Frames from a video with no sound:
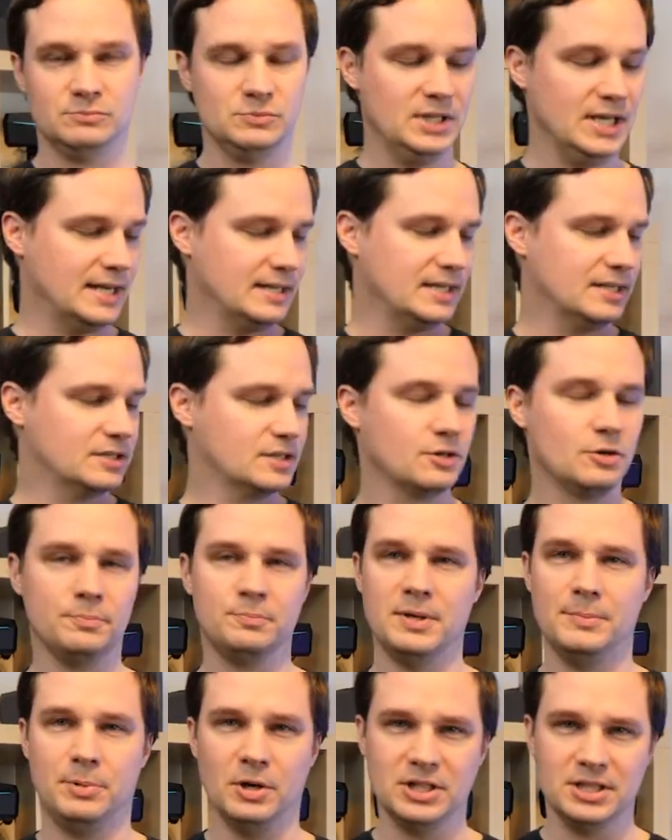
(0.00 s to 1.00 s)
yeah, this
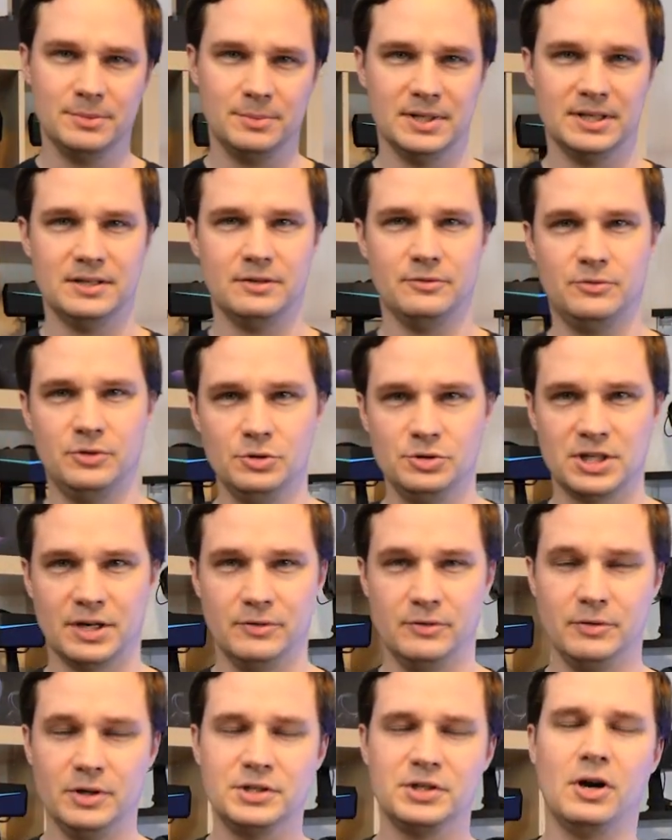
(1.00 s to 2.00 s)
could be possible in the future.
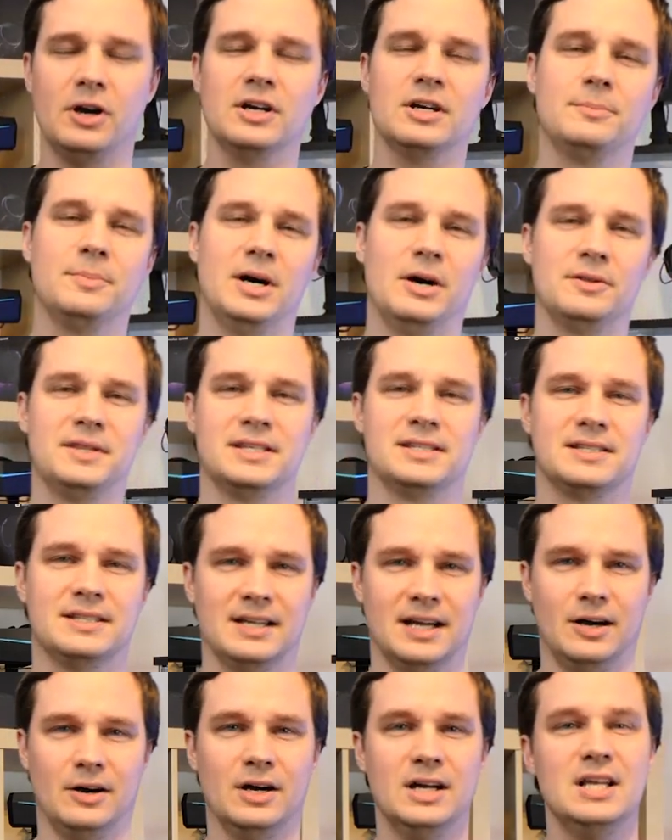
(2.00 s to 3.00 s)
We will talk about this
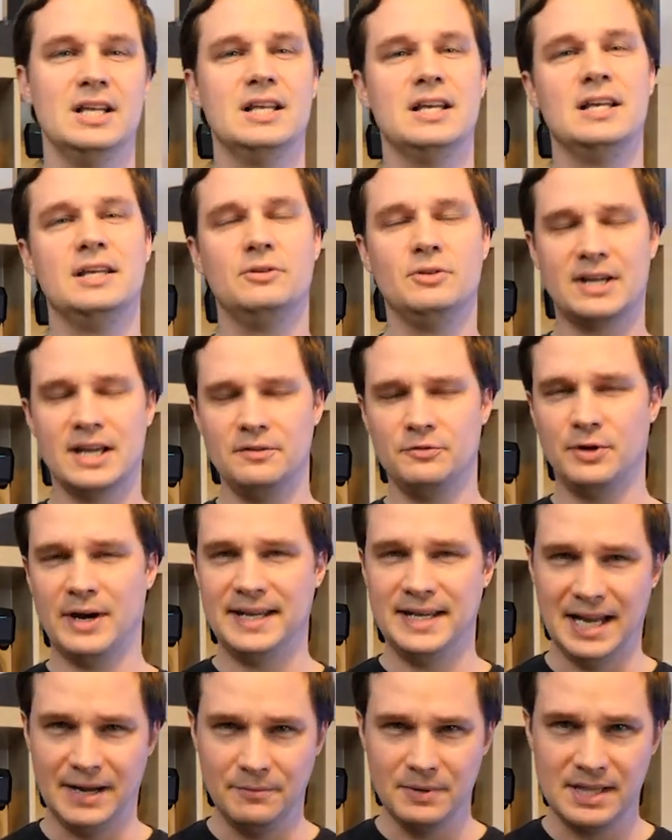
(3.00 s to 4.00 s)
now. You can
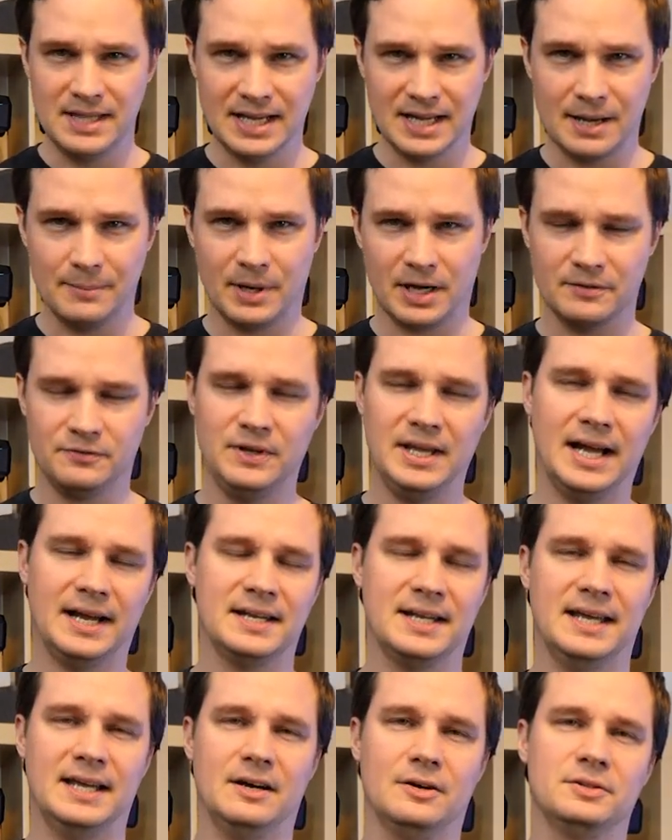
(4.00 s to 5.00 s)
find everything about
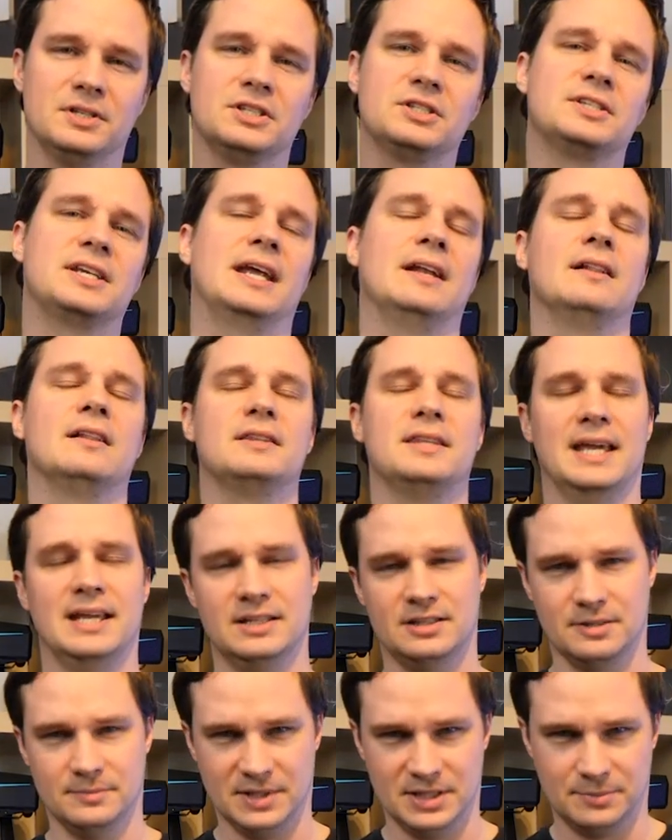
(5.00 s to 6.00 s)
VR and AR on this channel
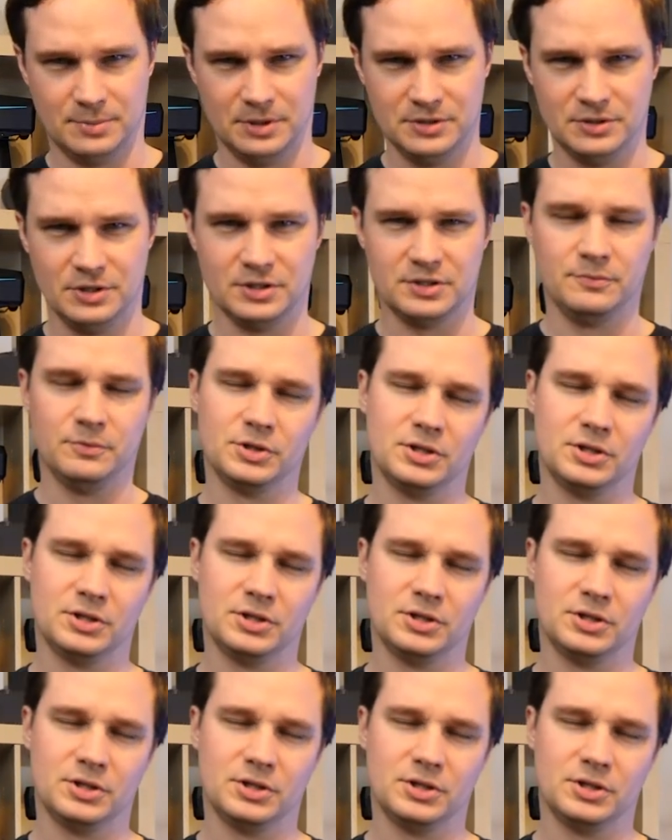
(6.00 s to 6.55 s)
thanks to my sponsors